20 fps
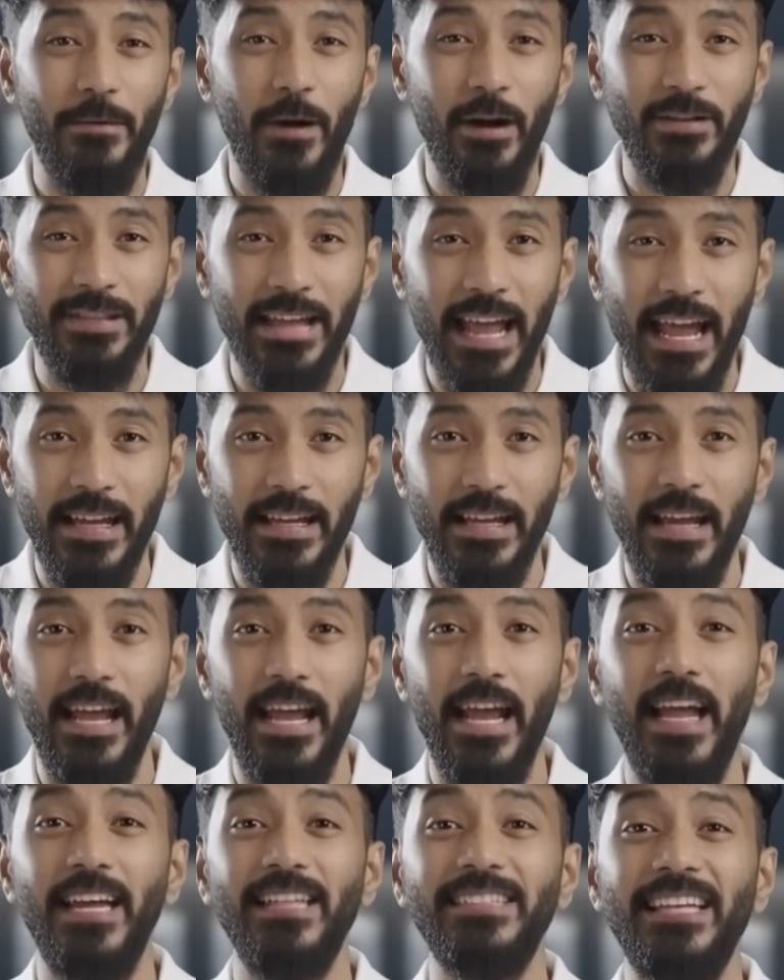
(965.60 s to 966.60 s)
about that.
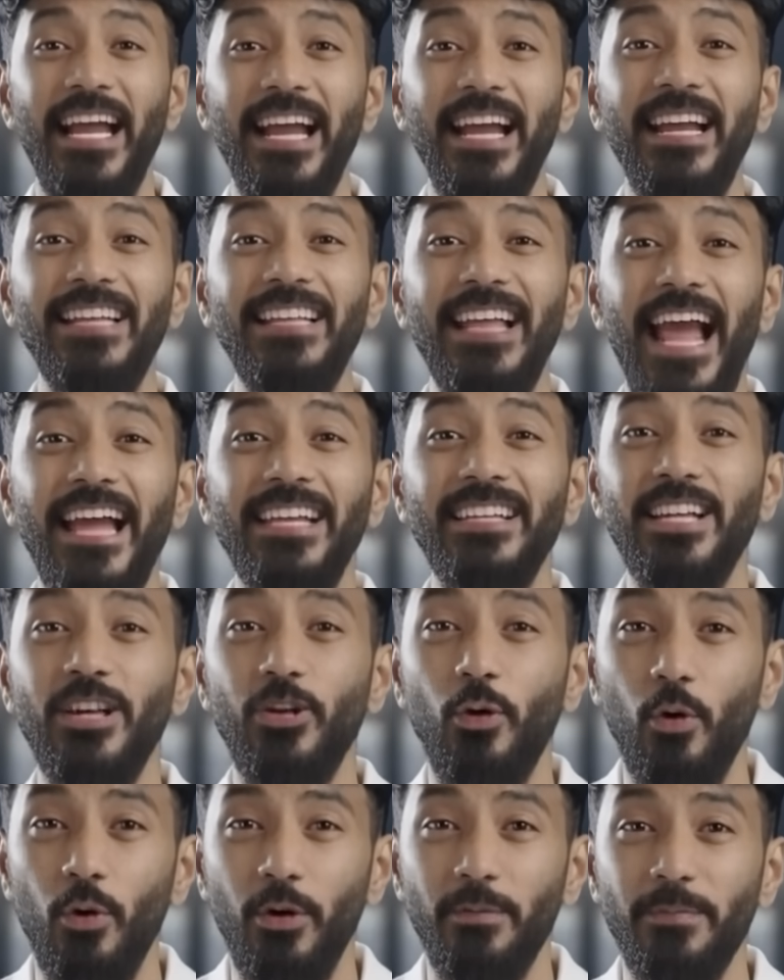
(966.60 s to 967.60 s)
It's like a
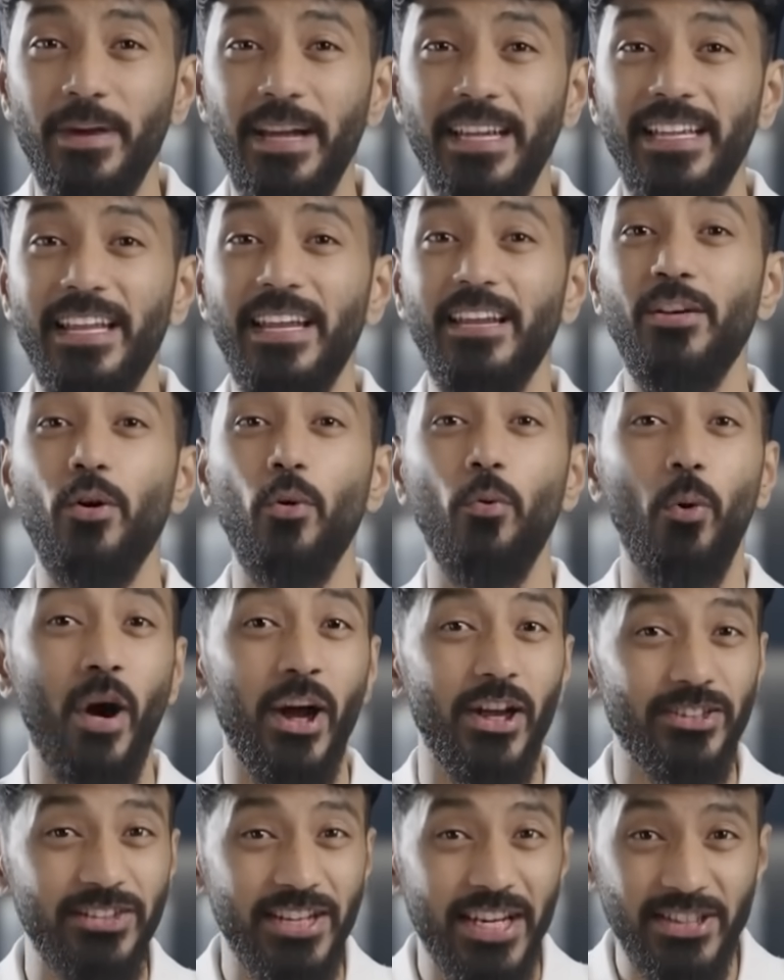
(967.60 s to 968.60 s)
9-year-old beating the
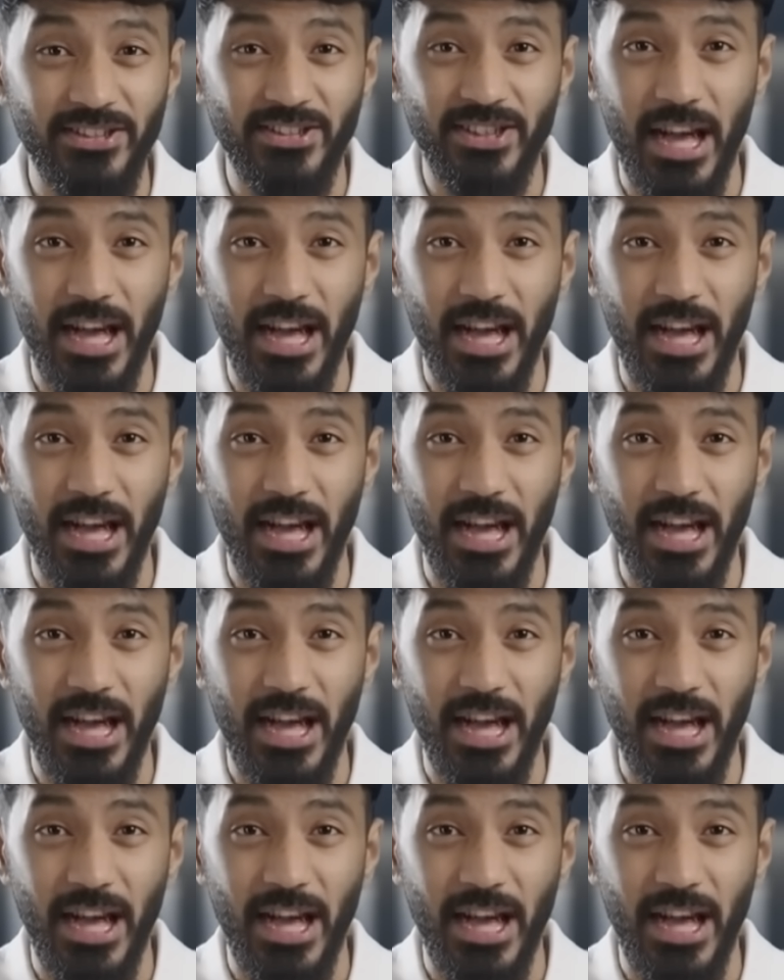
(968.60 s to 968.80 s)
world chess